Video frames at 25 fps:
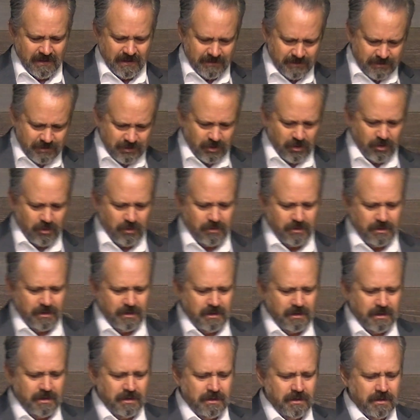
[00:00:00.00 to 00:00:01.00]
And so
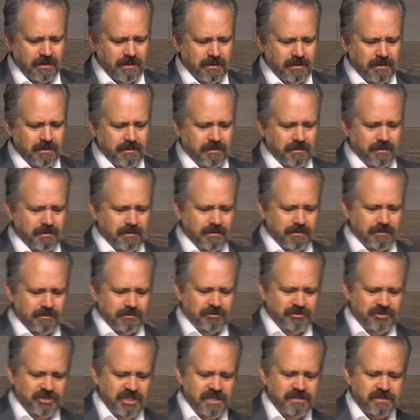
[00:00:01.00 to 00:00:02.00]

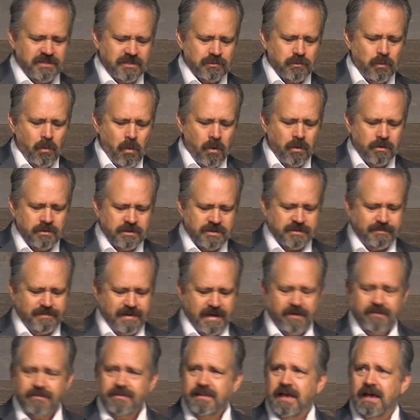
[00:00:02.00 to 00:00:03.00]
Jesus warns
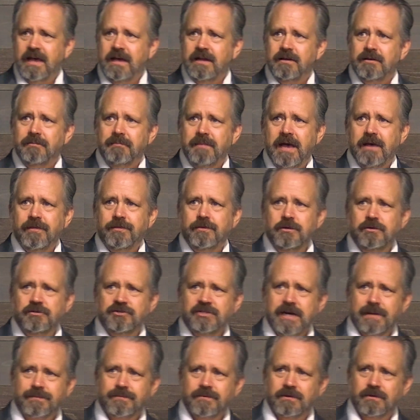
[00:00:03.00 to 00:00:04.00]
about that, Matthew
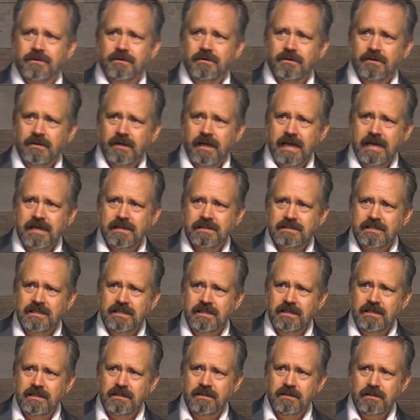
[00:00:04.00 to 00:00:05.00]
chapter
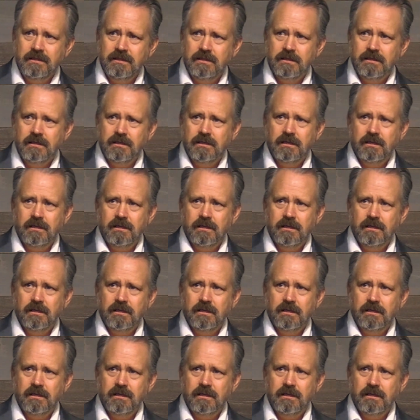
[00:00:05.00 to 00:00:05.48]
18.